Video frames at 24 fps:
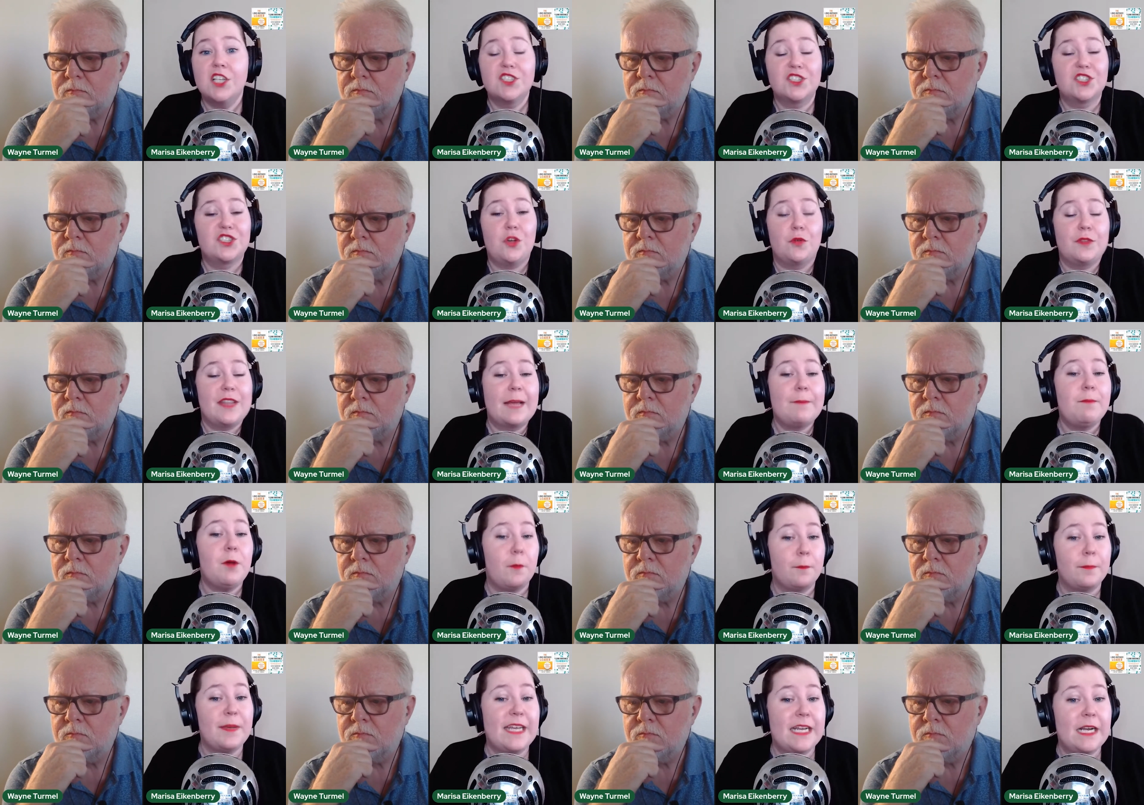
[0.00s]
Speaker 1: So they
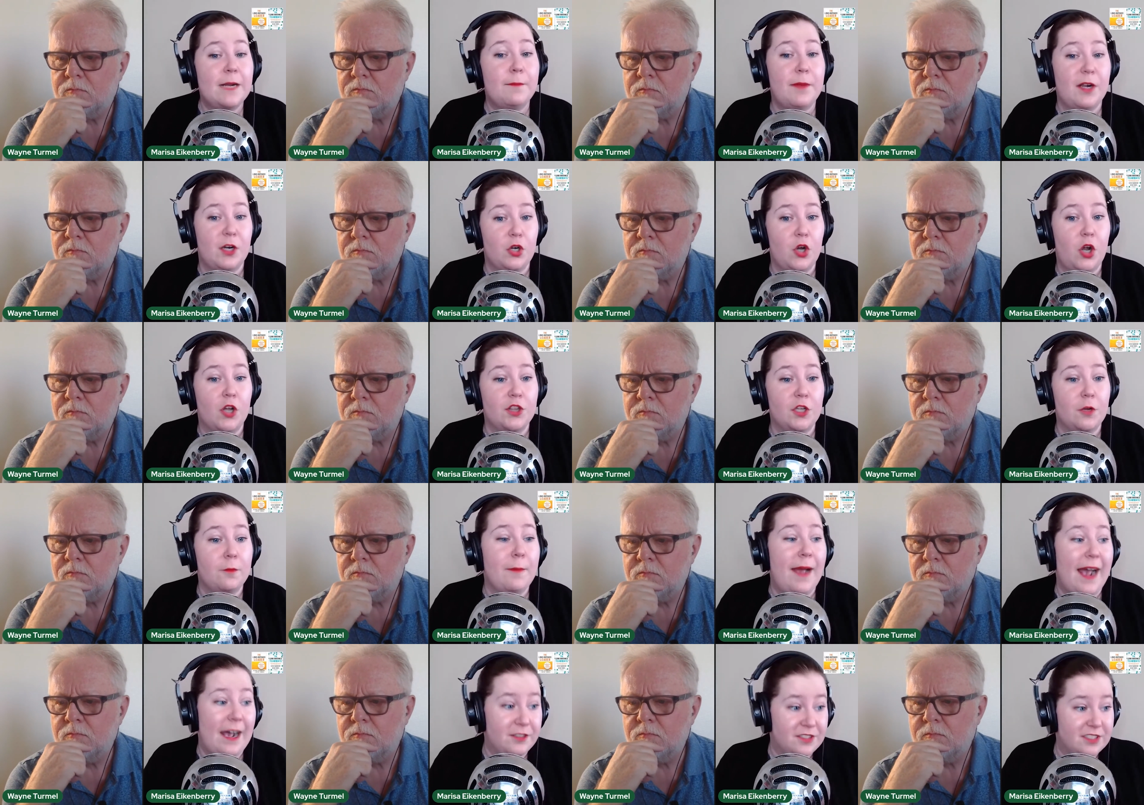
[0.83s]
put peanut butter on
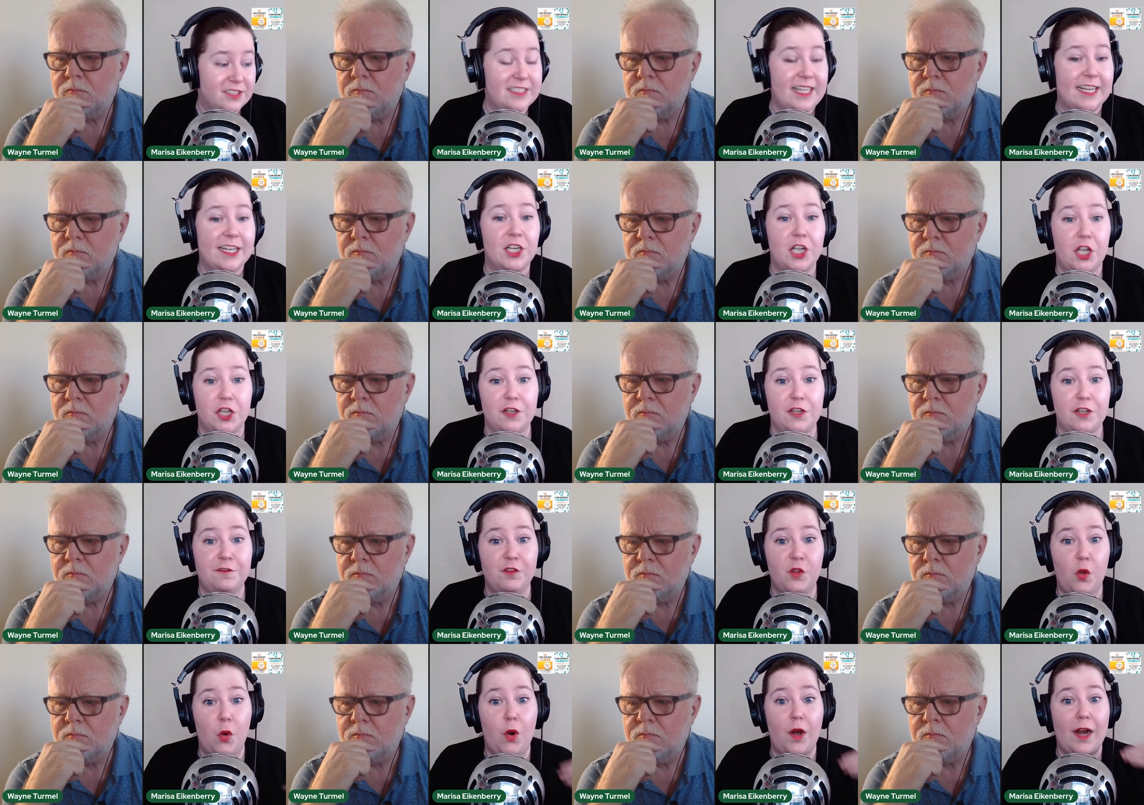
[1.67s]
their mouse, set it on the
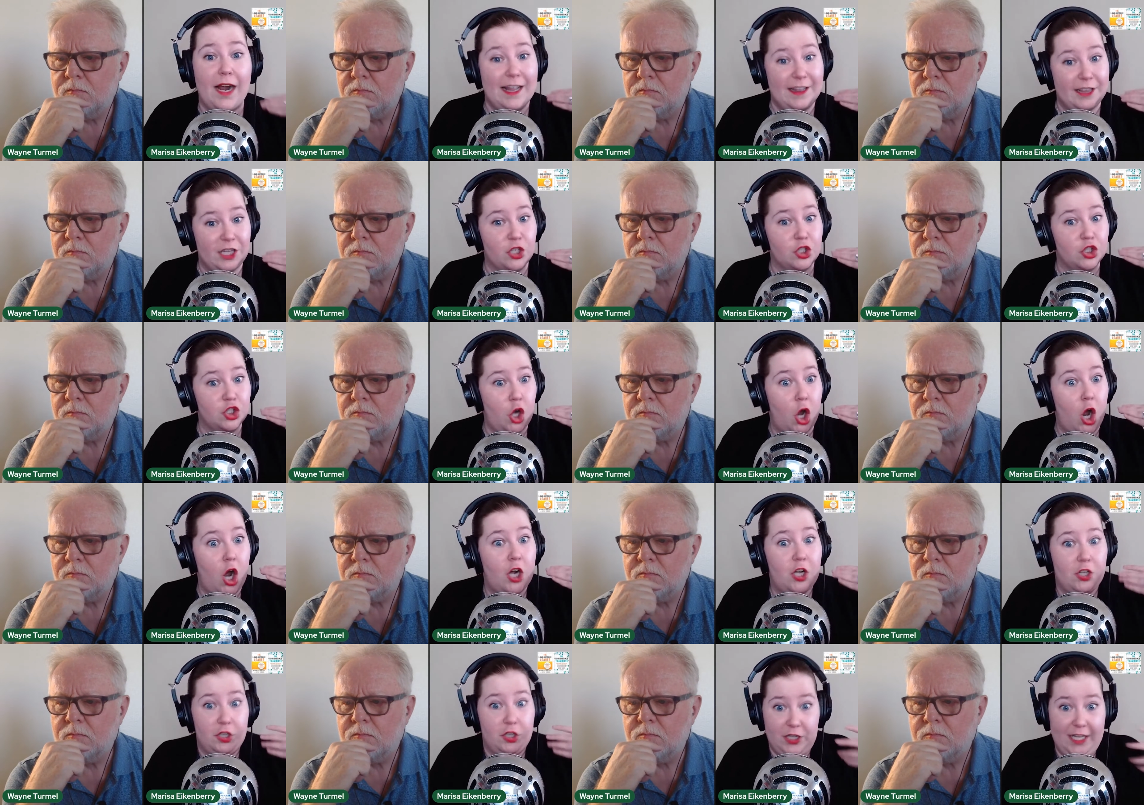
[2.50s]
floor, and their
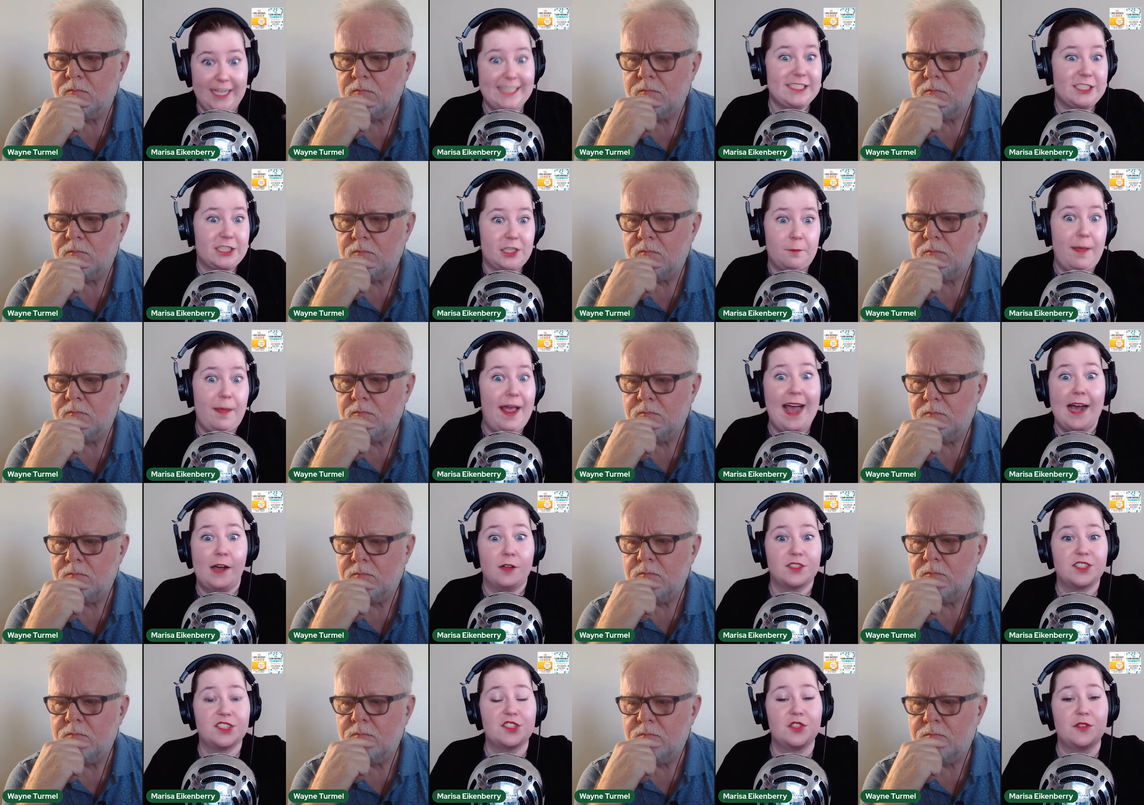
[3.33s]
dog licked the
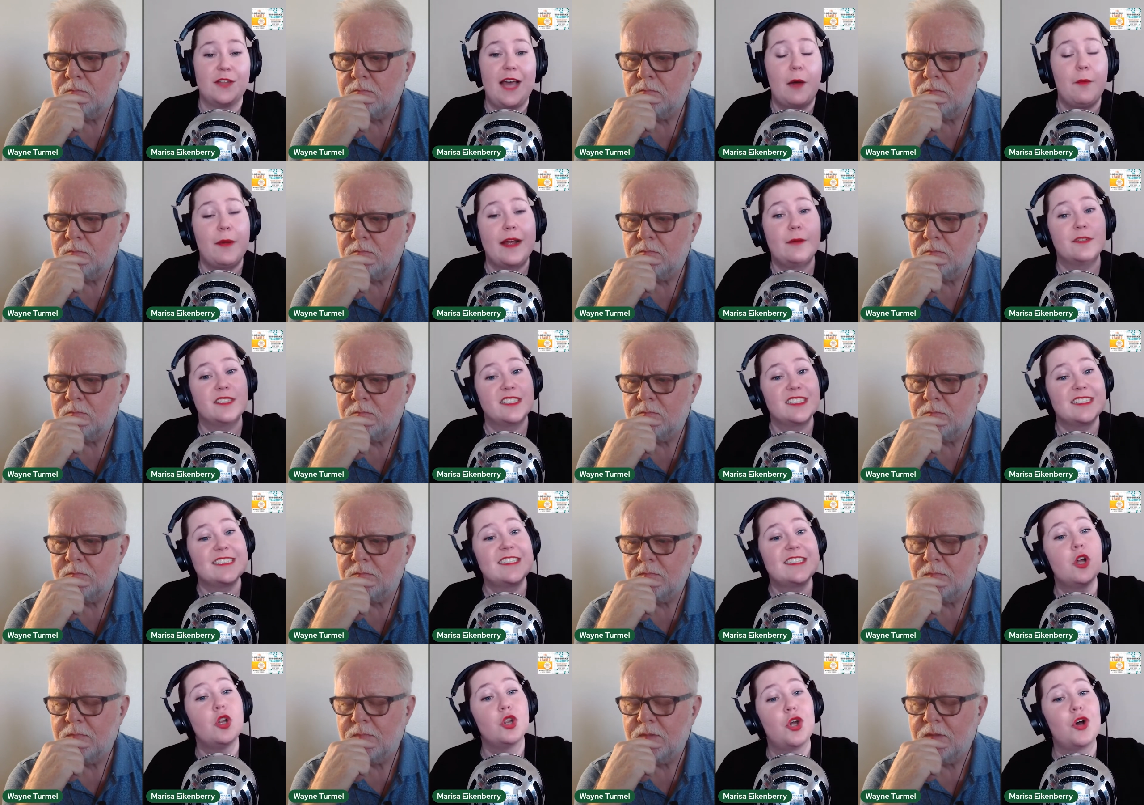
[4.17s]
mouse. So that way it would
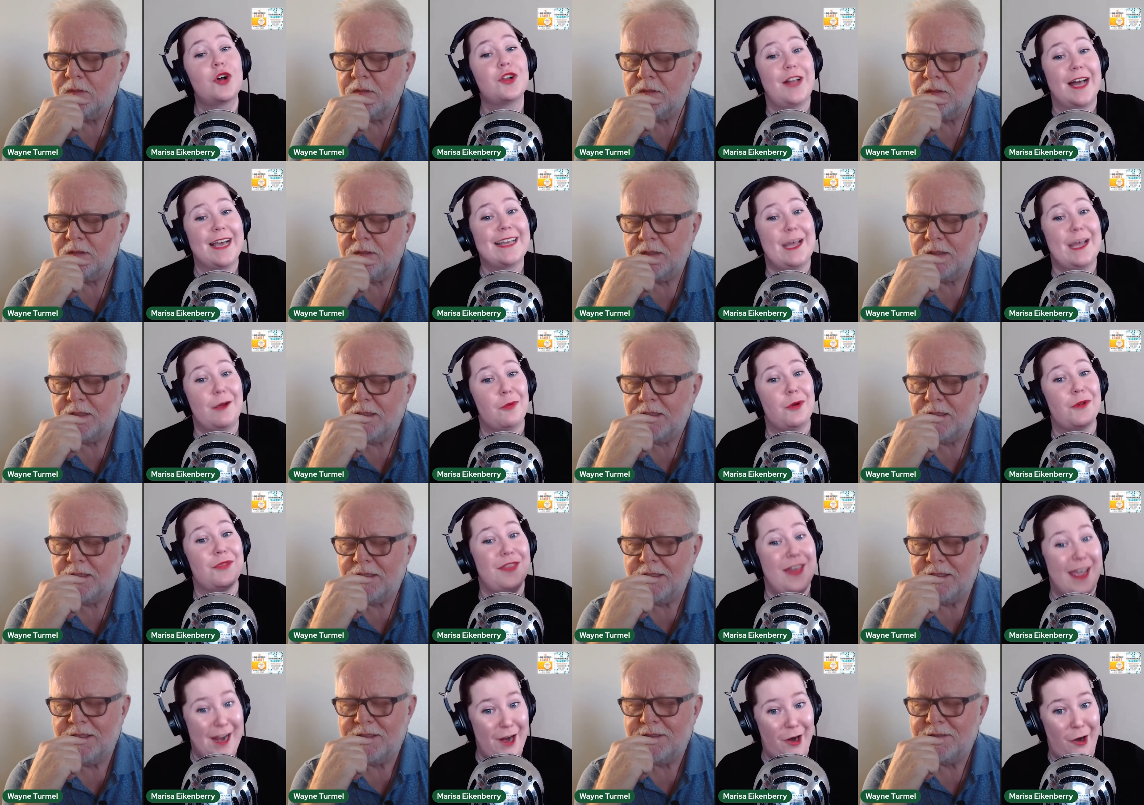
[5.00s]
still look like they
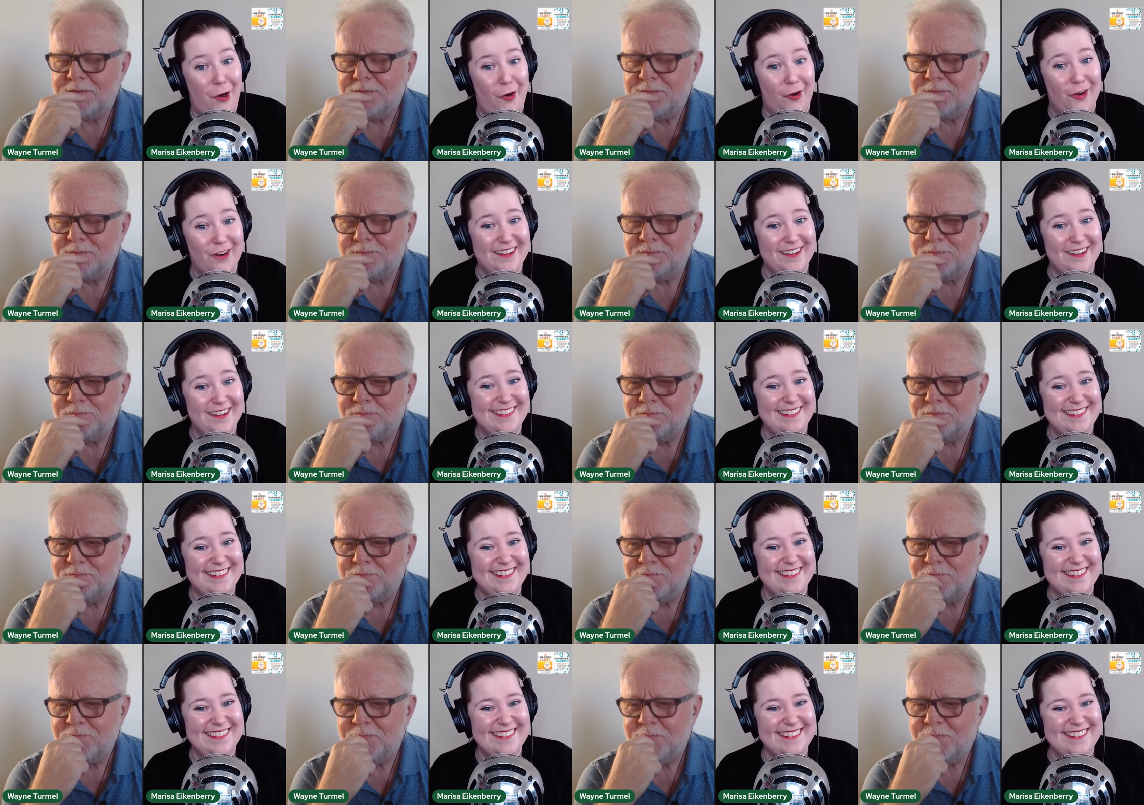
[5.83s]
were there.
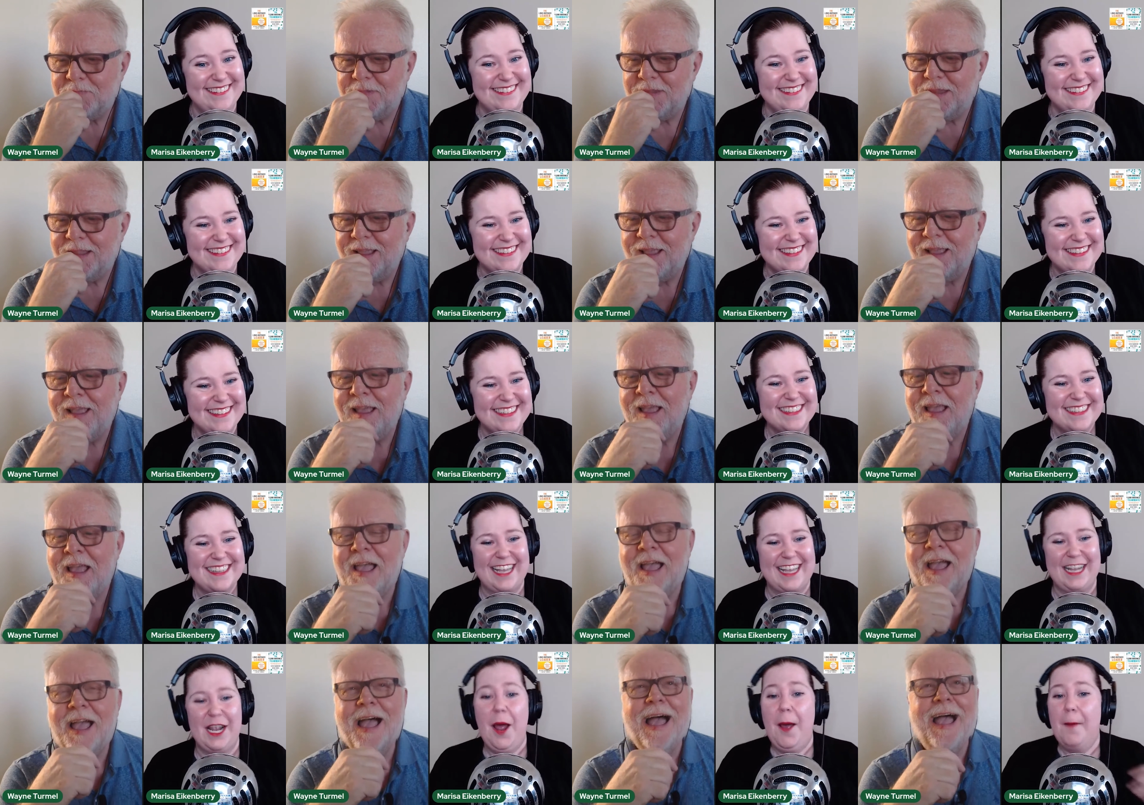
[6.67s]

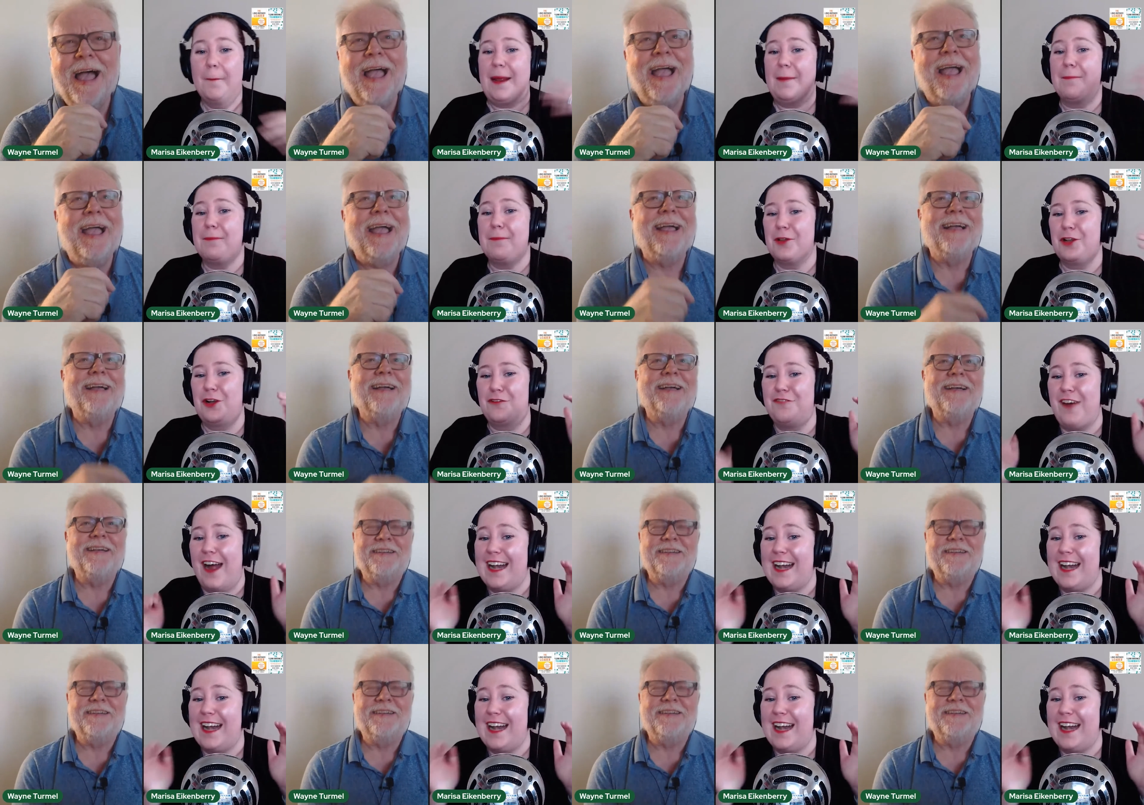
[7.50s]
Like, people are